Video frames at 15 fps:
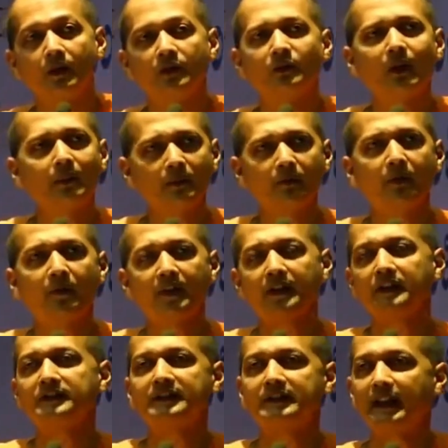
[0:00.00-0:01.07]
In Swami
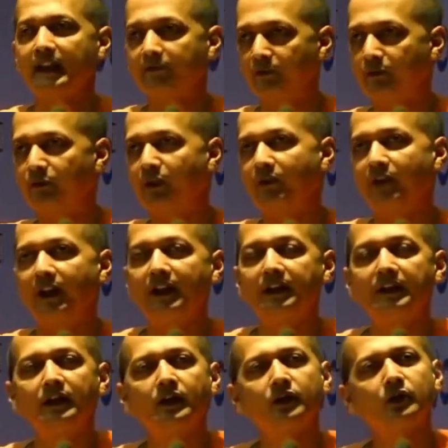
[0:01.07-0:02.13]
Vivekananda's life, if you have read,
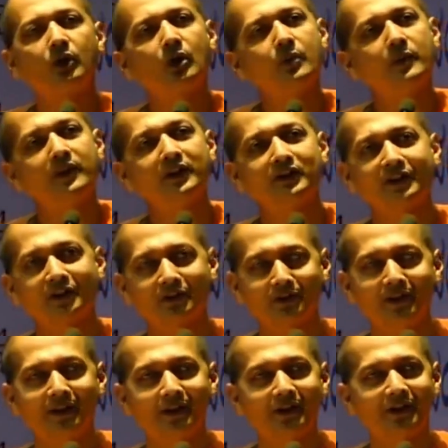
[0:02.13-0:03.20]
so many such
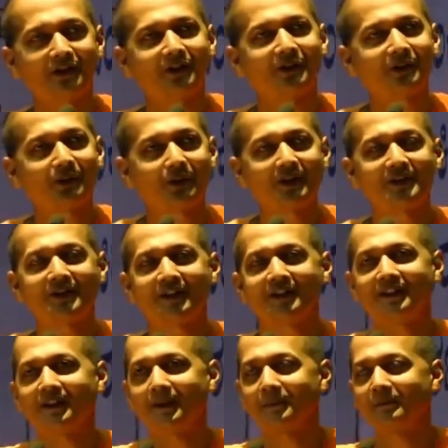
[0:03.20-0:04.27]
interesting stories are
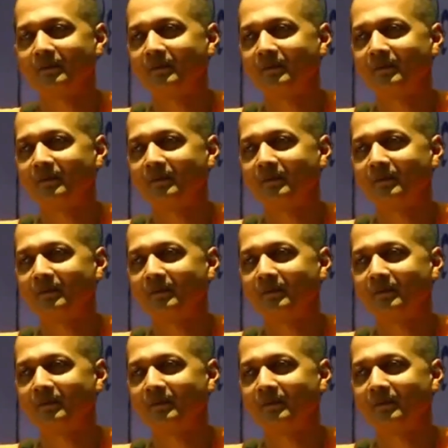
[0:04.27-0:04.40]
there.